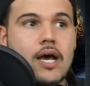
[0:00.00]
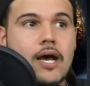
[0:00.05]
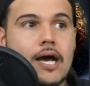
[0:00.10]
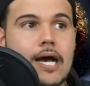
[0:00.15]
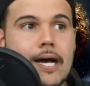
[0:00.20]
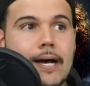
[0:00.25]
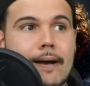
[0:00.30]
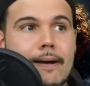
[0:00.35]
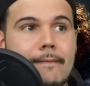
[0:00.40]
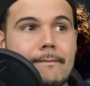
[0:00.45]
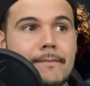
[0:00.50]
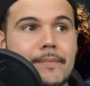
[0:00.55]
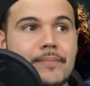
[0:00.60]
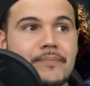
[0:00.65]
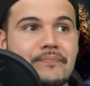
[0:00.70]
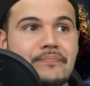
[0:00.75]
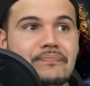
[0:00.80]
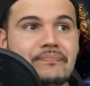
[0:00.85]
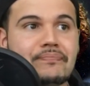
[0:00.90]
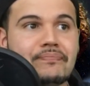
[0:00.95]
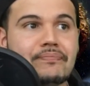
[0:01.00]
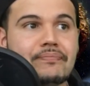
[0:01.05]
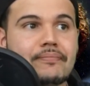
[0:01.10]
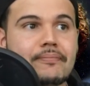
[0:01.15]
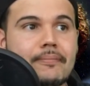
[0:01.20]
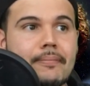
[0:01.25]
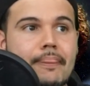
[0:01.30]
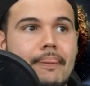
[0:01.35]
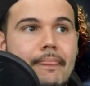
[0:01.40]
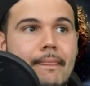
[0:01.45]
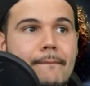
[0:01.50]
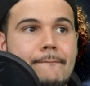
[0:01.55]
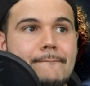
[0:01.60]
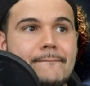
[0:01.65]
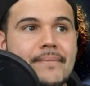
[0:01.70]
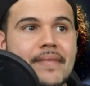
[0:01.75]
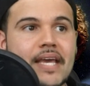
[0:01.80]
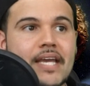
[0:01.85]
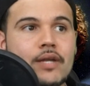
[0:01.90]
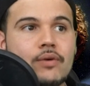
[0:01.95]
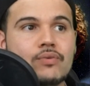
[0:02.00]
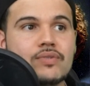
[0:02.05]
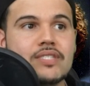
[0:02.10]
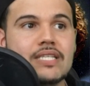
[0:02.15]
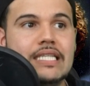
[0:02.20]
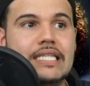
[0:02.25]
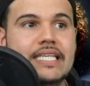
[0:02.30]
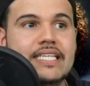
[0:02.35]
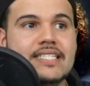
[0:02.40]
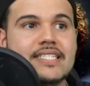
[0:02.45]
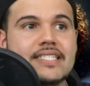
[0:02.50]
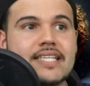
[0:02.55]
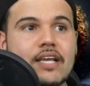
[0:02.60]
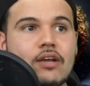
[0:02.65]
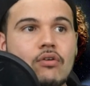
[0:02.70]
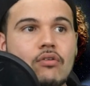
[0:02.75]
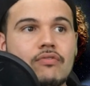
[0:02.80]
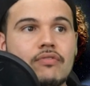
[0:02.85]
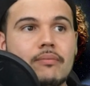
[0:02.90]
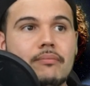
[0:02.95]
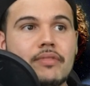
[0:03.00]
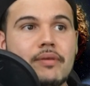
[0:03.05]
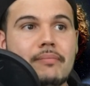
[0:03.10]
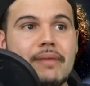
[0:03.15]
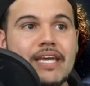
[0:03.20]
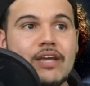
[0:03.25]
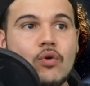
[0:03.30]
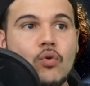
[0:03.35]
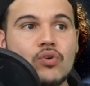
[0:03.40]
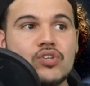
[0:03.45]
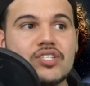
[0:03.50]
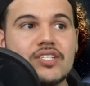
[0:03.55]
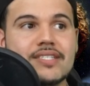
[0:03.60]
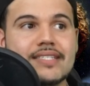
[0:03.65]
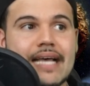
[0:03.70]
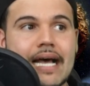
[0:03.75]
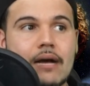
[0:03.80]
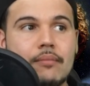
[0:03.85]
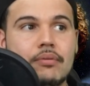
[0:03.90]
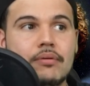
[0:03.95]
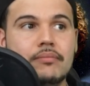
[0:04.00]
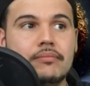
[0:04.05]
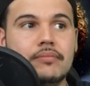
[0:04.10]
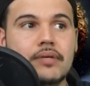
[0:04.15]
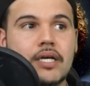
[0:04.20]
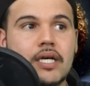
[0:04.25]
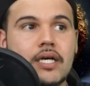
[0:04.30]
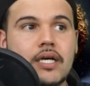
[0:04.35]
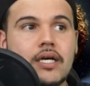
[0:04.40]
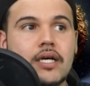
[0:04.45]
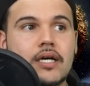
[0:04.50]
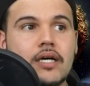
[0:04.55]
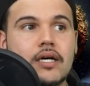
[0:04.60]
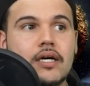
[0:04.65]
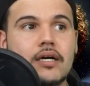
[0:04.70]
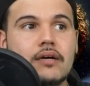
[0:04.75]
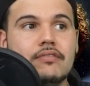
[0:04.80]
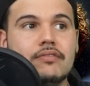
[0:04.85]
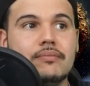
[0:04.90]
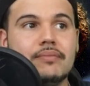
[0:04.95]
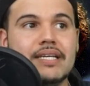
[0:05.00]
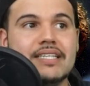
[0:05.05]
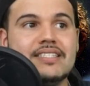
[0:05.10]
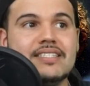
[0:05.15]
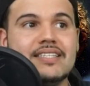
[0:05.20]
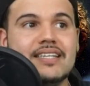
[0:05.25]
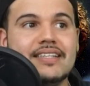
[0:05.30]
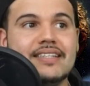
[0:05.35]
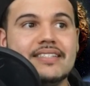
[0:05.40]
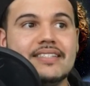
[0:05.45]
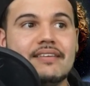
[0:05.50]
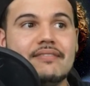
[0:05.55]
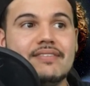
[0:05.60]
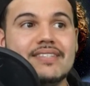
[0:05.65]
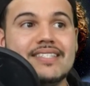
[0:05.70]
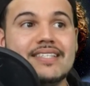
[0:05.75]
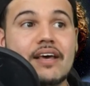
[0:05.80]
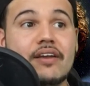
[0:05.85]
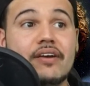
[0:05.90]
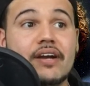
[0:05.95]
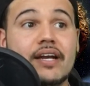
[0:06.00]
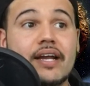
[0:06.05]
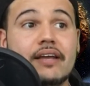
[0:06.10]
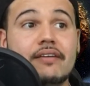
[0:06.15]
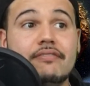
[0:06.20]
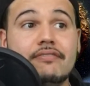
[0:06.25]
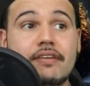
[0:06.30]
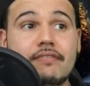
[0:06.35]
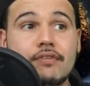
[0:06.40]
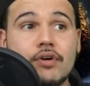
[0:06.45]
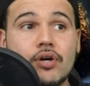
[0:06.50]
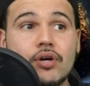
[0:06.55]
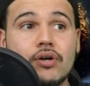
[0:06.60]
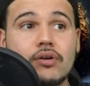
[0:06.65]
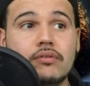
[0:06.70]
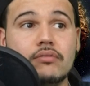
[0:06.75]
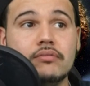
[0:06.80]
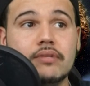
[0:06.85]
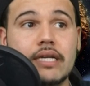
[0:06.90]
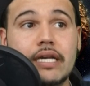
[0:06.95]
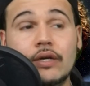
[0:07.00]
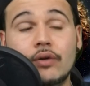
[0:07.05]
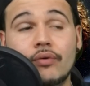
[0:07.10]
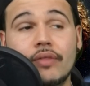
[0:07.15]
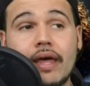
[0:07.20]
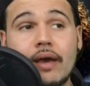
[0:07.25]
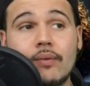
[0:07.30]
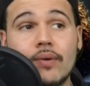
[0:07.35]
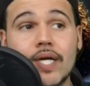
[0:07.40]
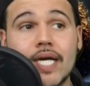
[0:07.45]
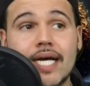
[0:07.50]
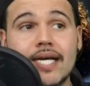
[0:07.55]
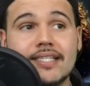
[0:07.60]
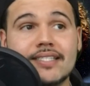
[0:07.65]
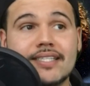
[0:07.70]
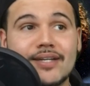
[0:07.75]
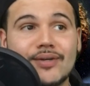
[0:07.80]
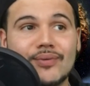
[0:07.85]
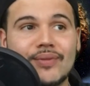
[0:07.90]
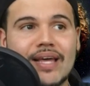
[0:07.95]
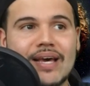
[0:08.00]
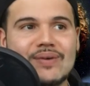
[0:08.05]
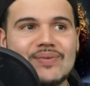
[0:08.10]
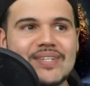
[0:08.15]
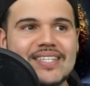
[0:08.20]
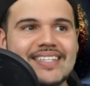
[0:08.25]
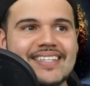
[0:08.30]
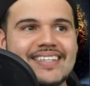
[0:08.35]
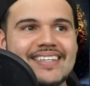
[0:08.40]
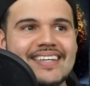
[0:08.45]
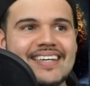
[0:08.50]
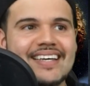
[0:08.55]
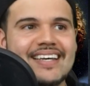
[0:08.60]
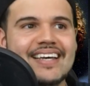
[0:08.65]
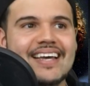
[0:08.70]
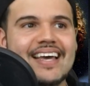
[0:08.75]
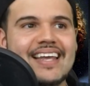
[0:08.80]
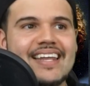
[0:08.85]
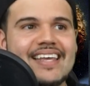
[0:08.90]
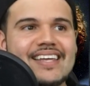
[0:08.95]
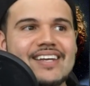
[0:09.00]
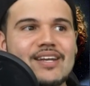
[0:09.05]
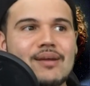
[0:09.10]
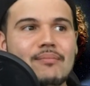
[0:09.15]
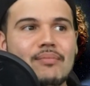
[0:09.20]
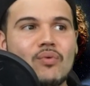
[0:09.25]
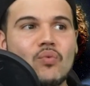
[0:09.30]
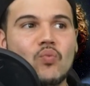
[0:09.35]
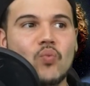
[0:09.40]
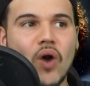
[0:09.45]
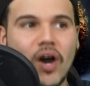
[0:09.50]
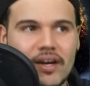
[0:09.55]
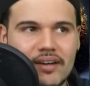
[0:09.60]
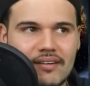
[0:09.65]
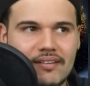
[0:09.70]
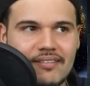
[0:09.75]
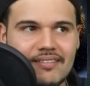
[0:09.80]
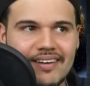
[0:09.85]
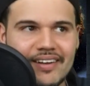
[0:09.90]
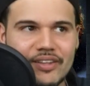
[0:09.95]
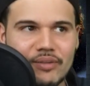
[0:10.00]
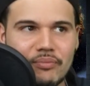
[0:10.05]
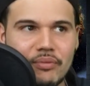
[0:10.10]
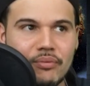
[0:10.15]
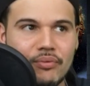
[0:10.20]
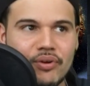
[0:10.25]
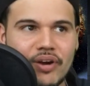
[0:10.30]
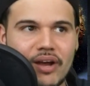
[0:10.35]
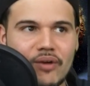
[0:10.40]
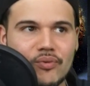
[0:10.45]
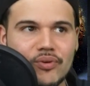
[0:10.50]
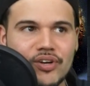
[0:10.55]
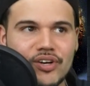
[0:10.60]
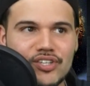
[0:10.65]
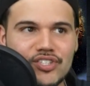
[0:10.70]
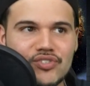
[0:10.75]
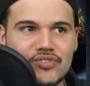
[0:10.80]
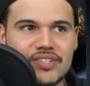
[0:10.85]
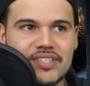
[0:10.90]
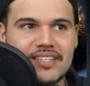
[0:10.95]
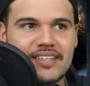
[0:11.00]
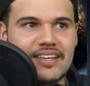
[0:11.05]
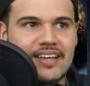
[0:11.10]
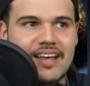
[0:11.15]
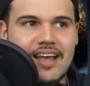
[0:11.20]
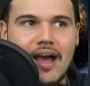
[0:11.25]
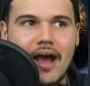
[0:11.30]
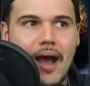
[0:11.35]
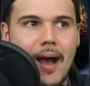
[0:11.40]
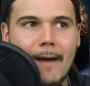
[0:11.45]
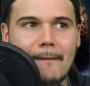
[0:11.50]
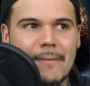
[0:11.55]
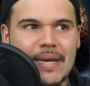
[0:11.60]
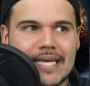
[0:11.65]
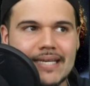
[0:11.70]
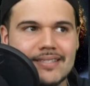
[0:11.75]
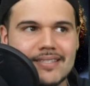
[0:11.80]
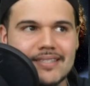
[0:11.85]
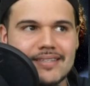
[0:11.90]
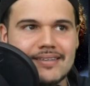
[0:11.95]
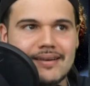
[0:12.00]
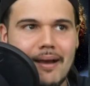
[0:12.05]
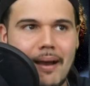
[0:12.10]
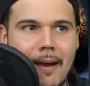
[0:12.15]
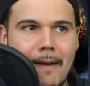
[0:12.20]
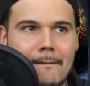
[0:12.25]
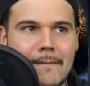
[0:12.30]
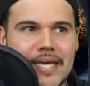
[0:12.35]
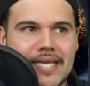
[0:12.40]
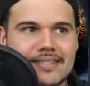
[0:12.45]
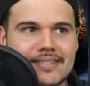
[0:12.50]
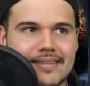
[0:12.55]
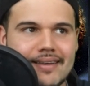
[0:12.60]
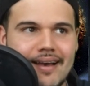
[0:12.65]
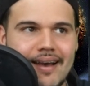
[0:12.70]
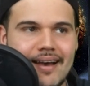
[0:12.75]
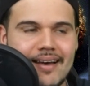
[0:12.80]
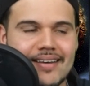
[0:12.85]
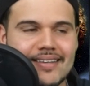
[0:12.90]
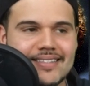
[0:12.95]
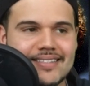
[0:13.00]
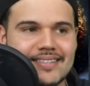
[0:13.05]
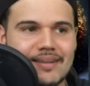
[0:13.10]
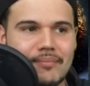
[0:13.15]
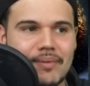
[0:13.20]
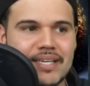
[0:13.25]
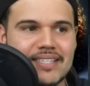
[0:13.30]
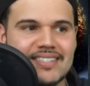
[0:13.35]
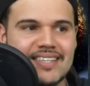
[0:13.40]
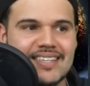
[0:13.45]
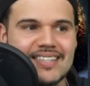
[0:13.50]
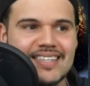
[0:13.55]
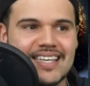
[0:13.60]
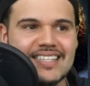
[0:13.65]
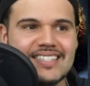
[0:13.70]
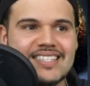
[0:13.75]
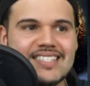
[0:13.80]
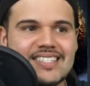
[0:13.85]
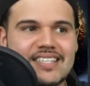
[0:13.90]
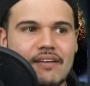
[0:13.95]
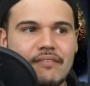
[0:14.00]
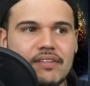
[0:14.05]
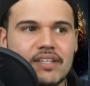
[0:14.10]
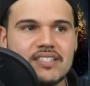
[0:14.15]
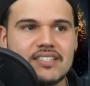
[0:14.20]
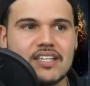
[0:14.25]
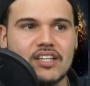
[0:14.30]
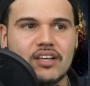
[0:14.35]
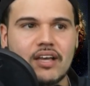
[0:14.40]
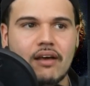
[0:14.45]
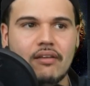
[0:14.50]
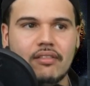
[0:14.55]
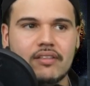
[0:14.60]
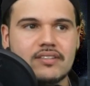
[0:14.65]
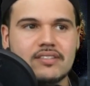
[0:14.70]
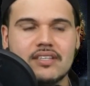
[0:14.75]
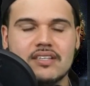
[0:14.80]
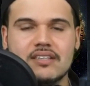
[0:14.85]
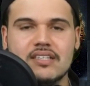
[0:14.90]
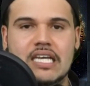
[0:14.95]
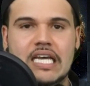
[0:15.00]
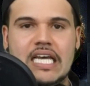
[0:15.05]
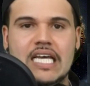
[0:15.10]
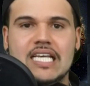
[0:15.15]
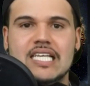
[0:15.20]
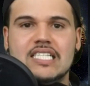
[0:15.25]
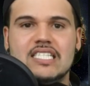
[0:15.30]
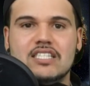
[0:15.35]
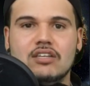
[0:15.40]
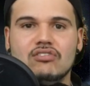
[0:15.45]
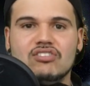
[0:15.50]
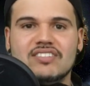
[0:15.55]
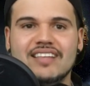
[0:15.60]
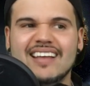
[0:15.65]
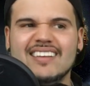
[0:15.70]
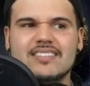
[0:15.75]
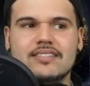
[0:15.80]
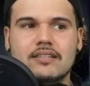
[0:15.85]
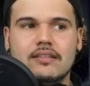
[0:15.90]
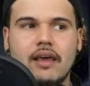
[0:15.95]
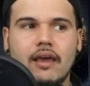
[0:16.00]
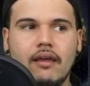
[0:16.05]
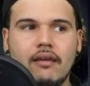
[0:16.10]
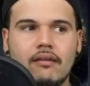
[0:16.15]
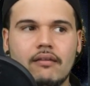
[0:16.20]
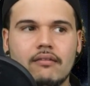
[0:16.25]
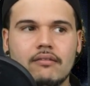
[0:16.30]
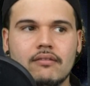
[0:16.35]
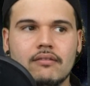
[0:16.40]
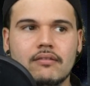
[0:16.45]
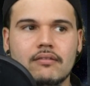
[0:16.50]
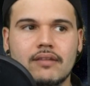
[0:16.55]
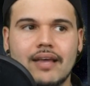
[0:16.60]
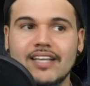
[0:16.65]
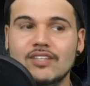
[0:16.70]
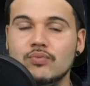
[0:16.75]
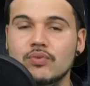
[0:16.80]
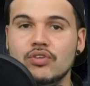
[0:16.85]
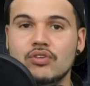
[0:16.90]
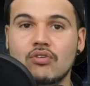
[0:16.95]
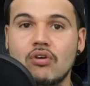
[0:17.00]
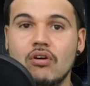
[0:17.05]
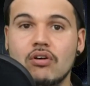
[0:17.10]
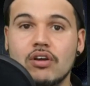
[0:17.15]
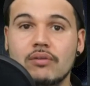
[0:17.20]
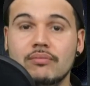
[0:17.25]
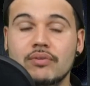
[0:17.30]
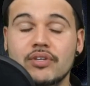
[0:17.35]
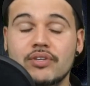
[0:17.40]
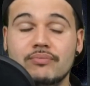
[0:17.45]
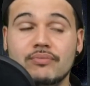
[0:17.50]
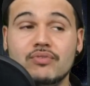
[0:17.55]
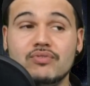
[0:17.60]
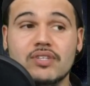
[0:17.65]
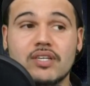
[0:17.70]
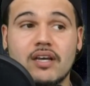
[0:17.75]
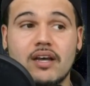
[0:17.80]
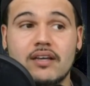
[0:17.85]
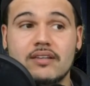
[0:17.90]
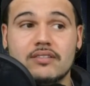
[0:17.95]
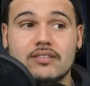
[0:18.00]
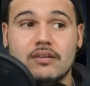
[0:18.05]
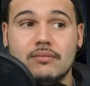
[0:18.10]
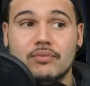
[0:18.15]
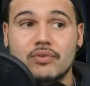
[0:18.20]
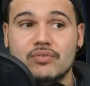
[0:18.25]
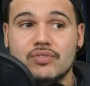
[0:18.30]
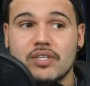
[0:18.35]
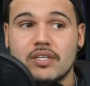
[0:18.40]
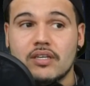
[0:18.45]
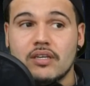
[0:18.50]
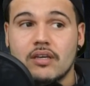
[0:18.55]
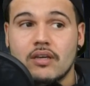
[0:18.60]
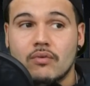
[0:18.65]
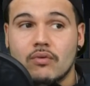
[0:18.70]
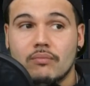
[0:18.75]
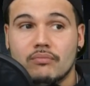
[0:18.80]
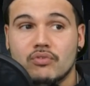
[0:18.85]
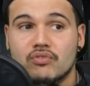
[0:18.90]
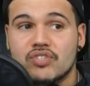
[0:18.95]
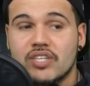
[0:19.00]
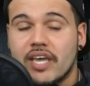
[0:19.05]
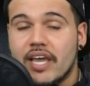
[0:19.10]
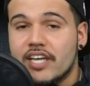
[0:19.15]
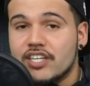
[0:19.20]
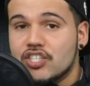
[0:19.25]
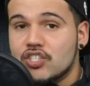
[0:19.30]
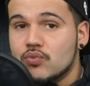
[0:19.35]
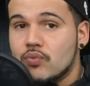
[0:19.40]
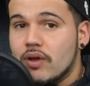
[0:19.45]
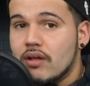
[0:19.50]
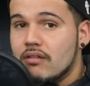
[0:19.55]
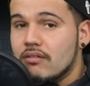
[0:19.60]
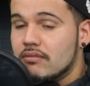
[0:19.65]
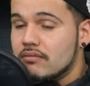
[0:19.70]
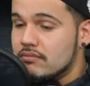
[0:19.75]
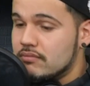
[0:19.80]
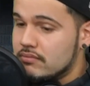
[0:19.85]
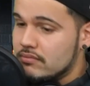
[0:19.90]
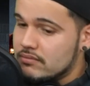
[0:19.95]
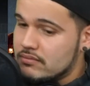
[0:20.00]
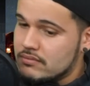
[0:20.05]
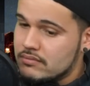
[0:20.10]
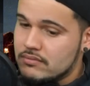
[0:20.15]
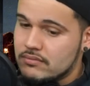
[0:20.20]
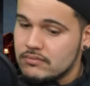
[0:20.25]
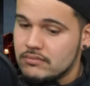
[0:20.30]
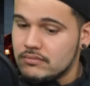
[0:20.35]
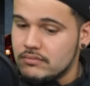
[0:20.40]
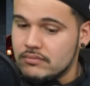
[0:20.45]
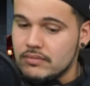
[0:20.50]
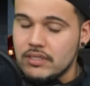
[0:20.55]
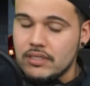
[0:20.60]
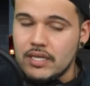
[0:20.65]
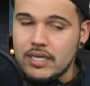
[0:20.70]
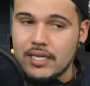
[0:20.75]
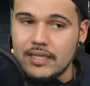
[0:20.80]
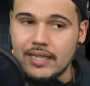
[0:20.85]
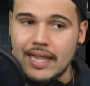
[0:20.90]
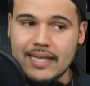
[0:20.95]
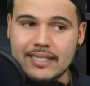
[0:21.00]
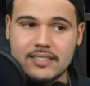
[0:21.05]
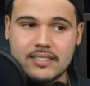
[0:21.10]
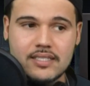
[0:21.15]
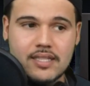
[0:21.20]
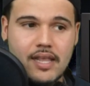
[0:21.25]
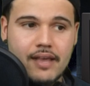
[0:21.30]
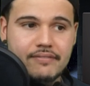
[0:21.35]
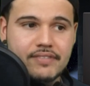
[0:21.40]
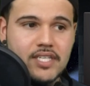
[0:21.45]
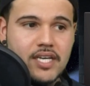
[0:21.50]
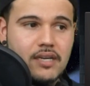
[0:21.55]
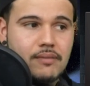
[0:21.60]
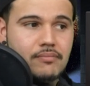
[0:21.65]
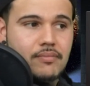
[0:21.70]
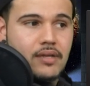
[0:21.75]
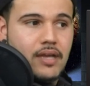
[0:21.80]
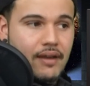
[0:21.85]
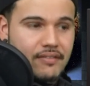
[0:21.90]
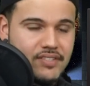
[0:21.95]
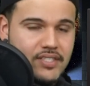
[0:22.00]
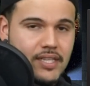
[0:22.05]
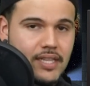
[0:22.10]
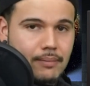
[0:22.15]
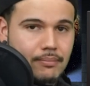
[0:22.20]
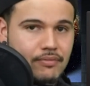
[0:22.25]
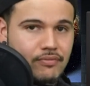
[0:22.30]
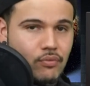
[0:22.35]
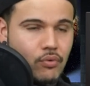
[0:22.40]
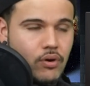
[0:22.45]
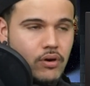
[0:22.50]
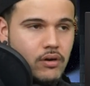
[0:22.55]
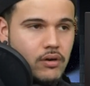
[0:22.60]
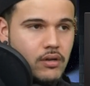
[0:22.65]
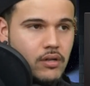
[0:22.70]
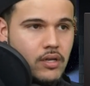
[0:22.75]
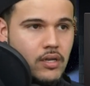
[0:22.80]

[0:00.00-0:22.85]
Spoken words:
And it was the lead single from the Main Course's album from 1997, Saturday Night Fever. I know that one, guys. And it hit number one on the Billboard Hot 100. Amazing, guys. 1970s, and look how this thing still stands today. That's what you call good music, guys. Good music. When music ages well, it lasts a lifetime. I've said that before.